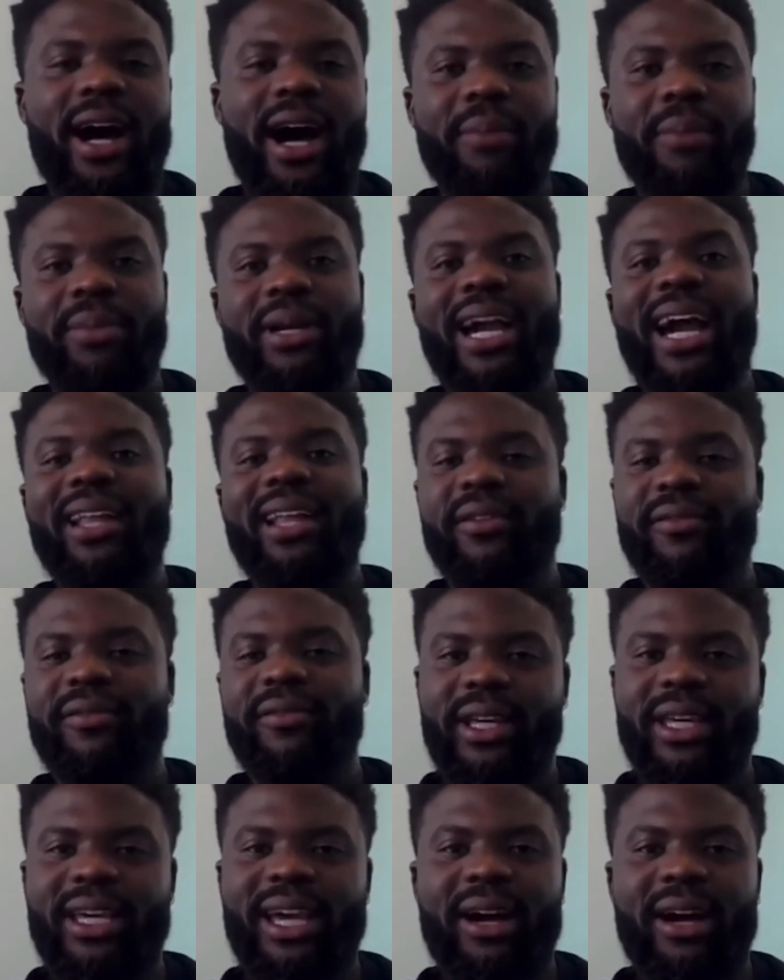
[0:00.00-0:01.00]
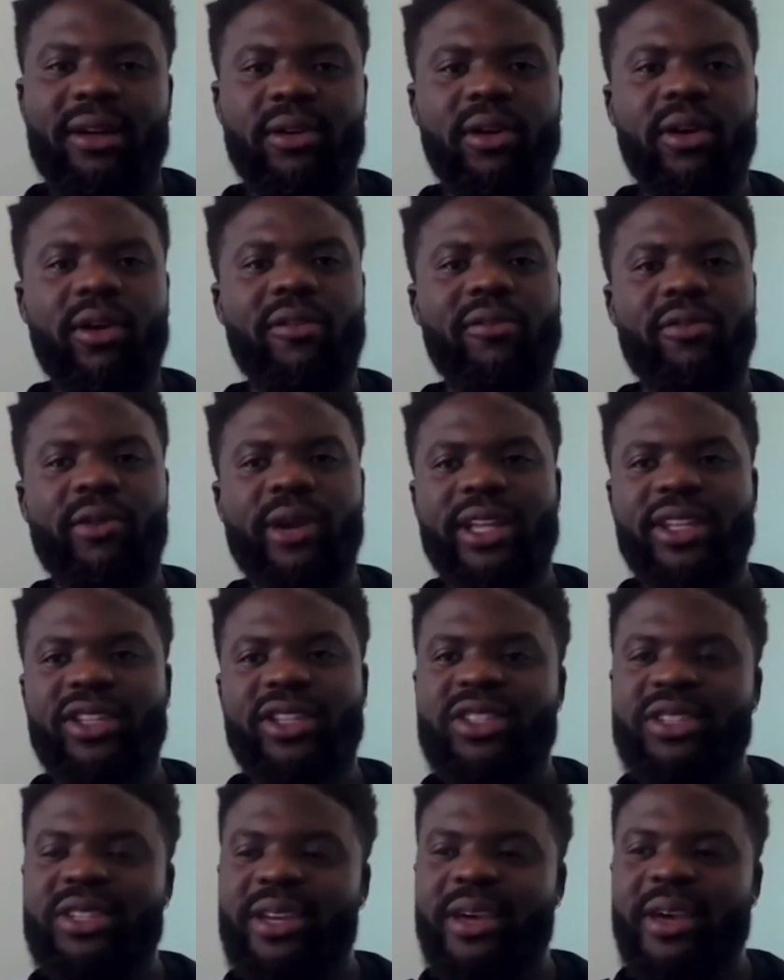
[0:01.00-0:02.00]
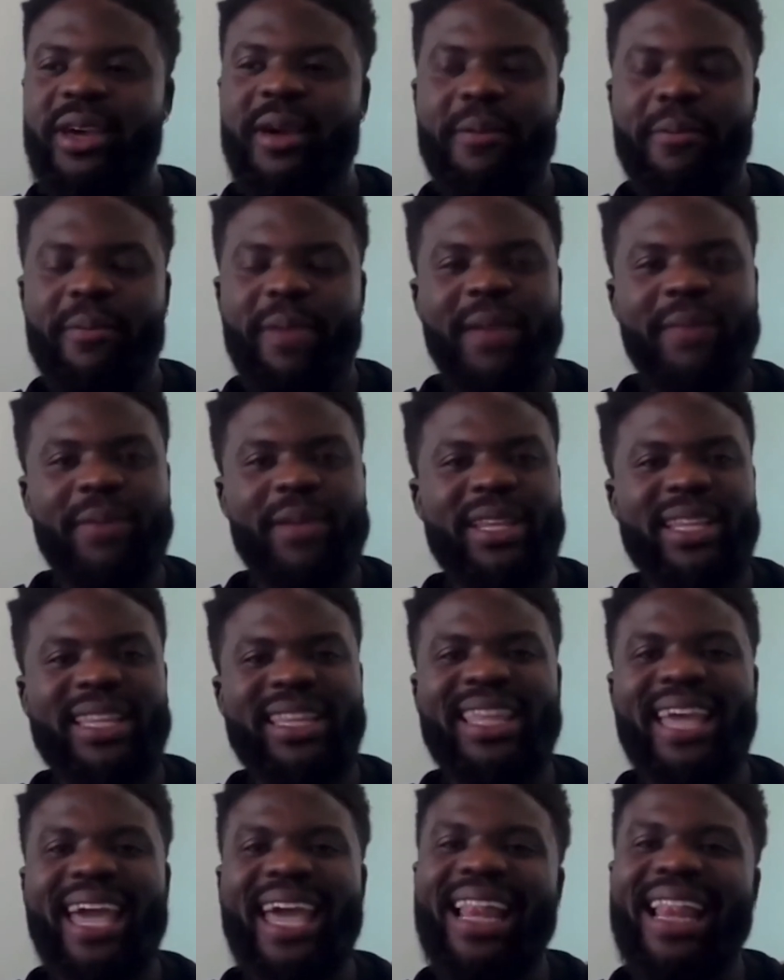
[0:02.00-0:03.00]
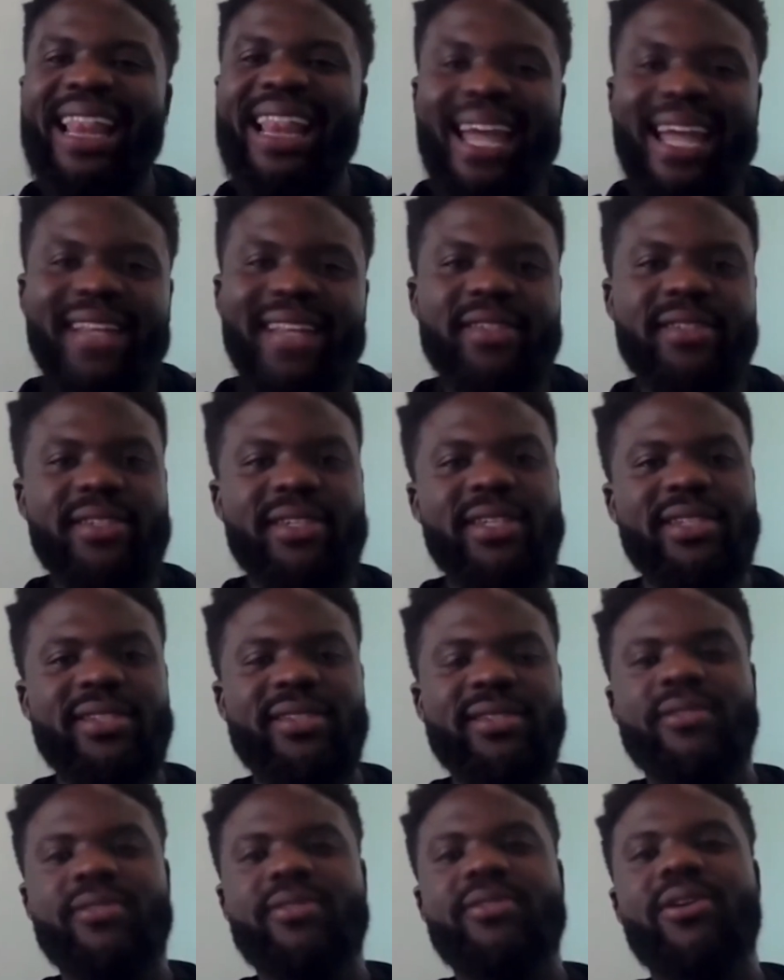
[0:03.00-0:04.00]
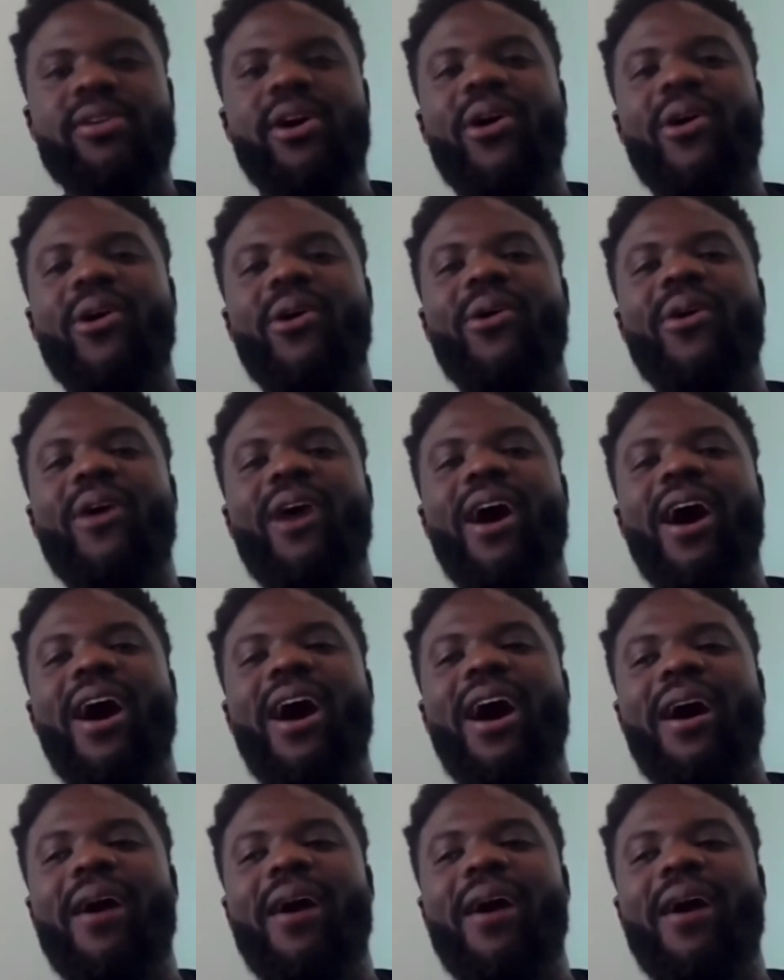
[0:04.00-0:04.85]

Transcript: kind of encounter, of which maybe their lens isn't so